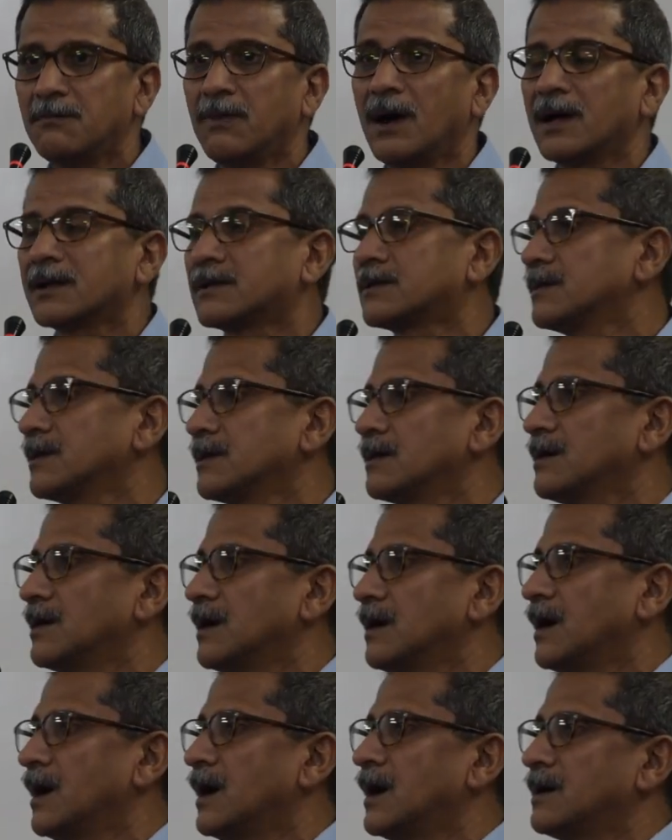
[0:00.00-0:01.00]
but
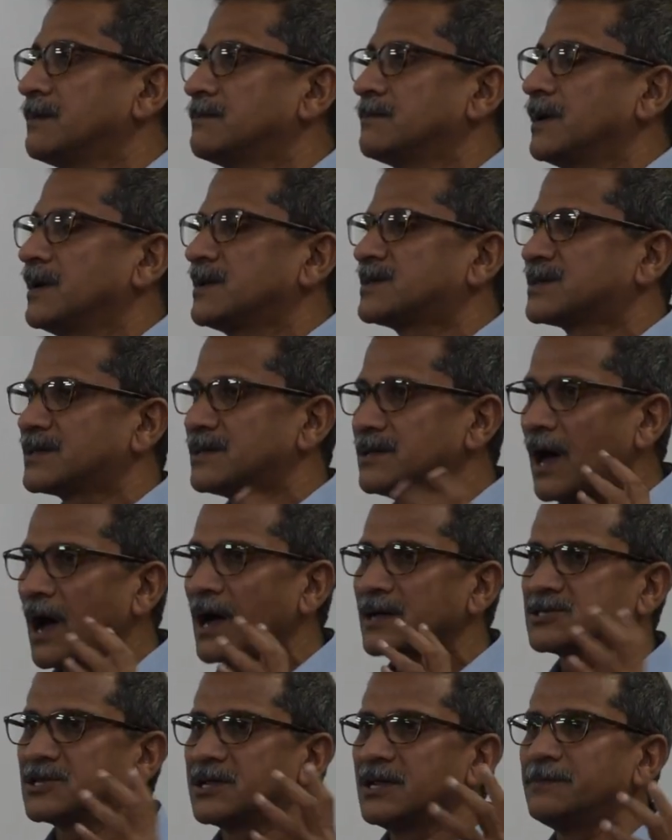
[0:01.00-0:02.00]
um, it's
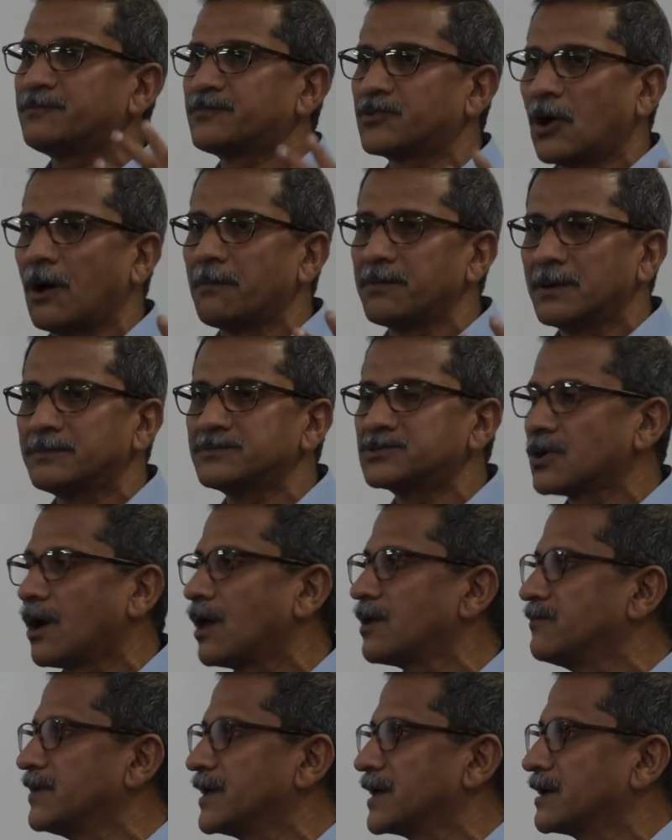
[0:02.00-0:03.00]
largely problem
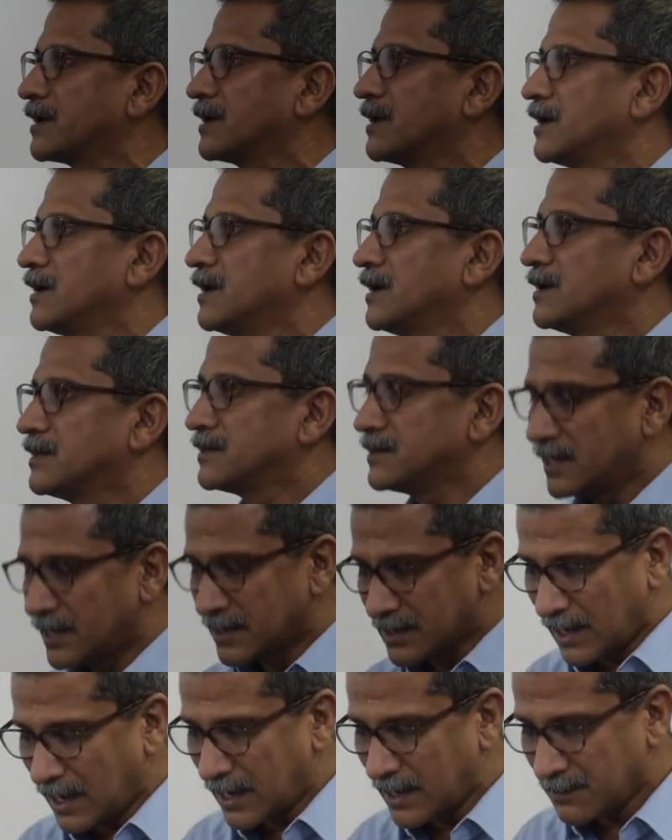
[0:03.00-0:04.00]
solving
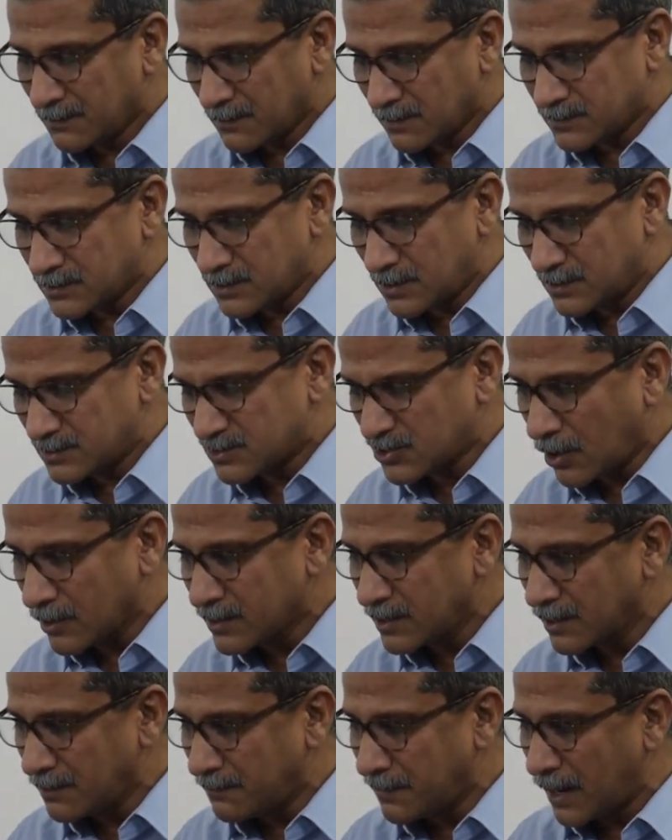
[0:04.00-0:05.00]
that I'm
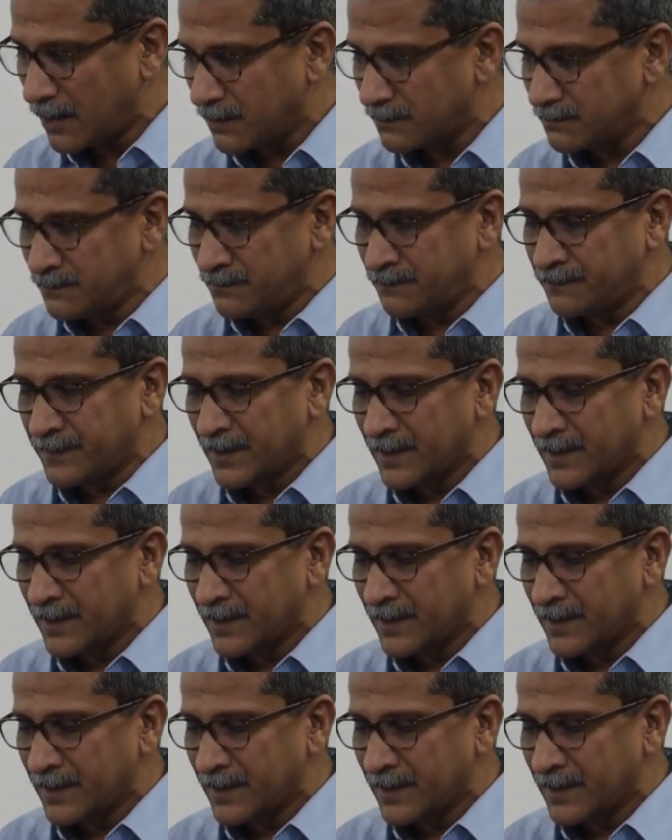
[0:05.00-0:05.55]
talking about.